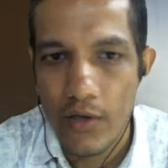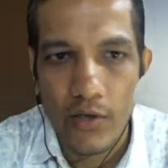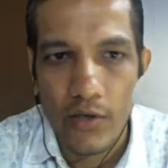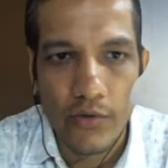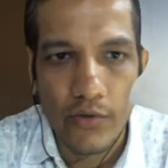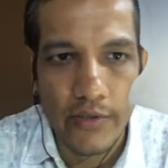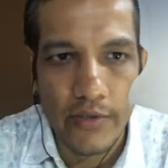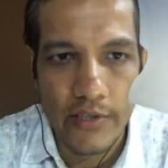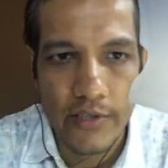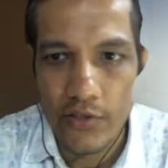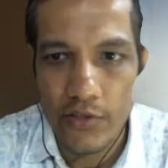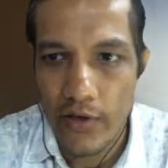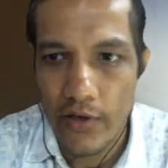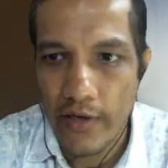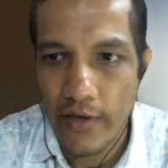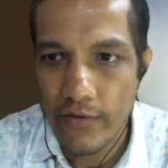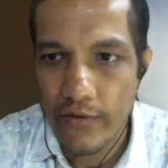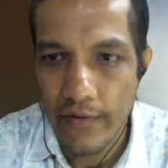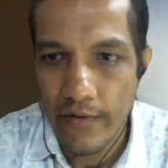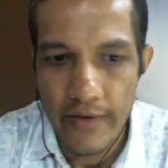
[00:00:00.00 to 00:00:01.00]
So this is
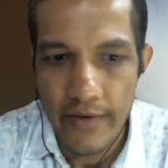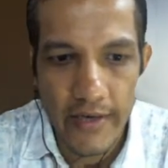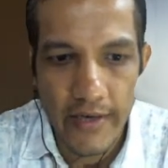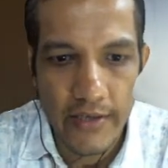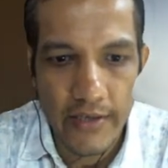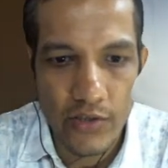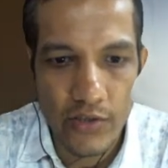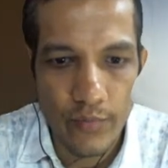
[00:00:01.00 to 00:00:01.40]
already we have taken